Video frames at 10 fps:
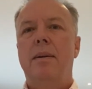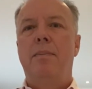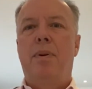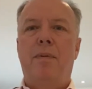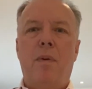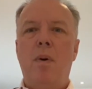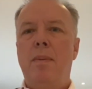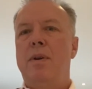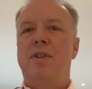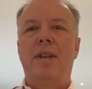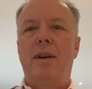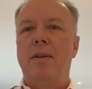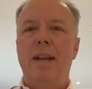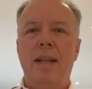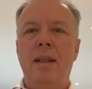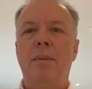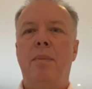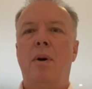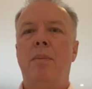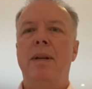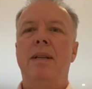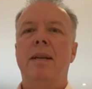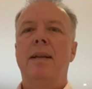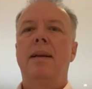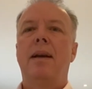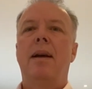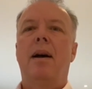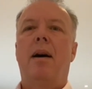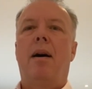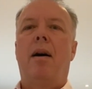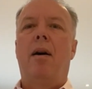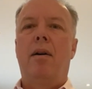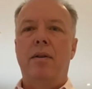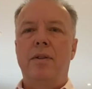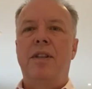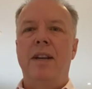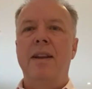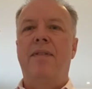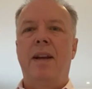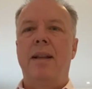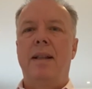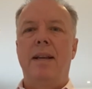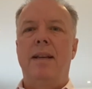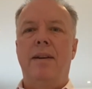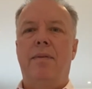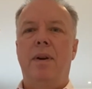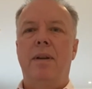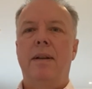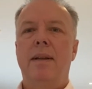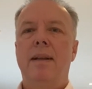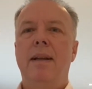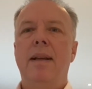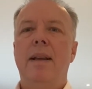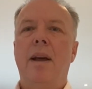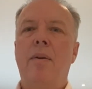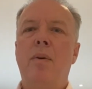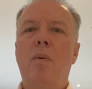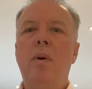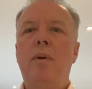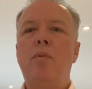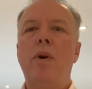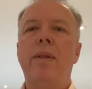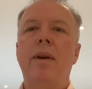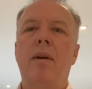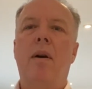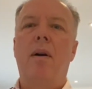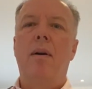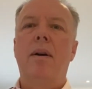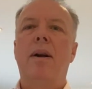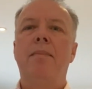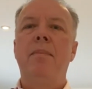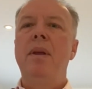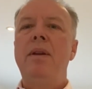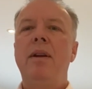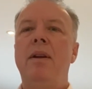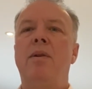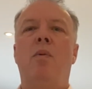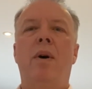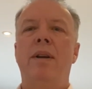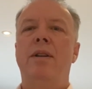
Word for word: performers that are in the moment, are significantly different. Now, in a world where there are a million and one